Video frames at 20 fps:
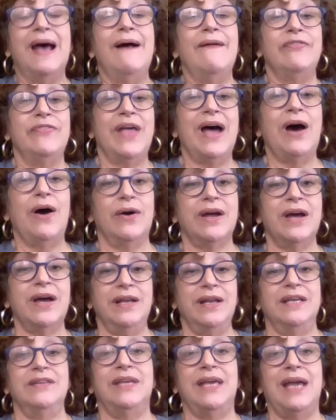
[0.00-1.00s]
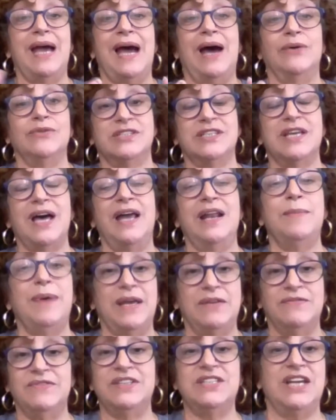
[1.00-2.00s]
Now, cutting the outside of my
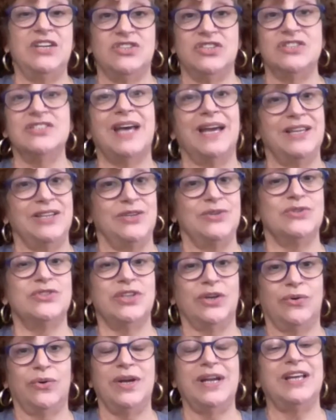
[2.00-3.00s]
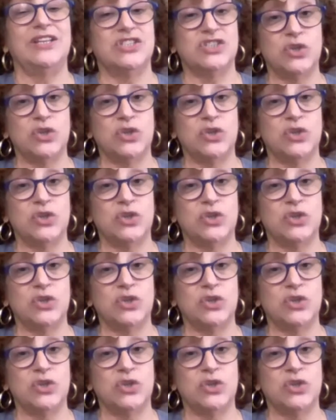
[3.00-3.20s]
invitations, I used the Cricut.